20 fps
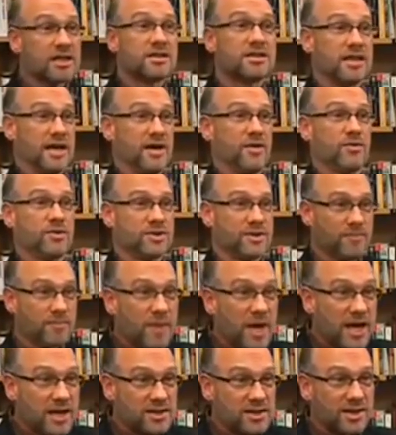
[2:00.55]
"That was
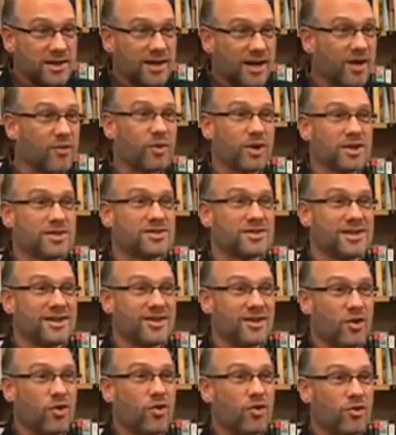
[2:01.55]
amazing. I want to see
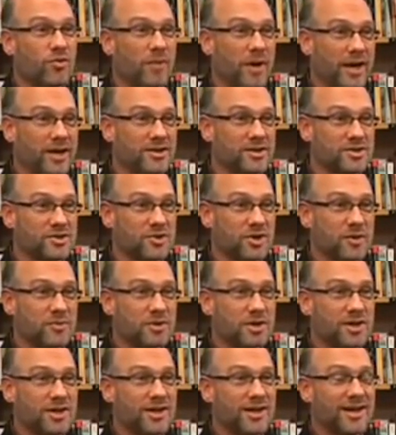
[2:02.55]
the whole
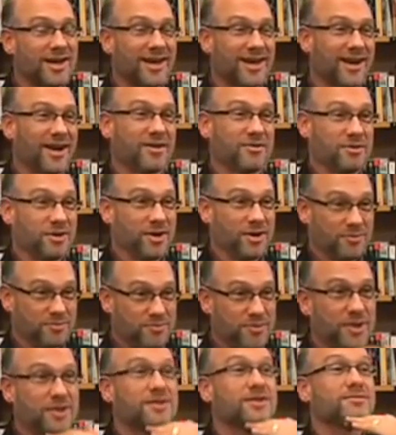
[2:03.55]
manuscript." And I, you know,
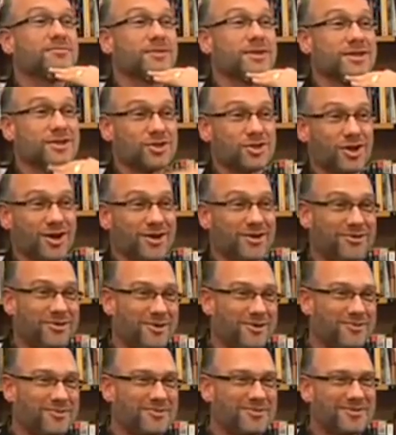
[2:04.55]
picked up my jaw
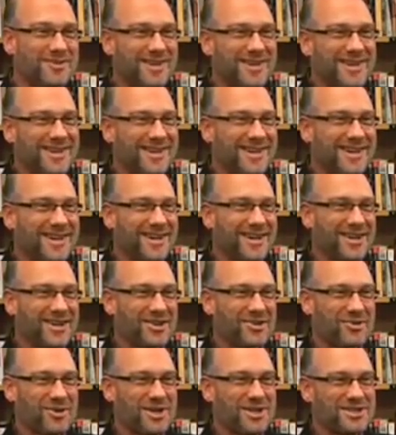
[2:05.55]
from
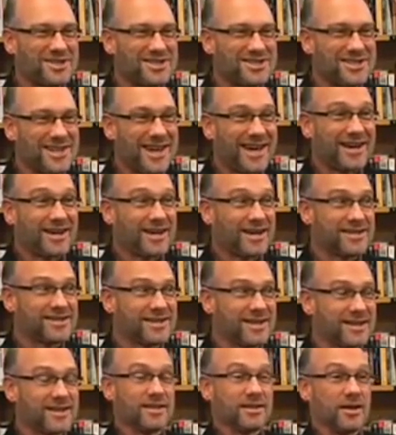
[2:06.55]
3 inches down, and I
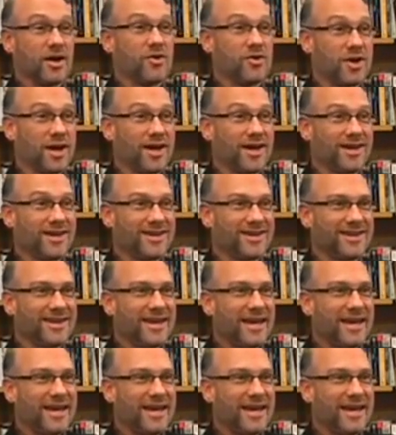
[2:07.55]
said, "Okay."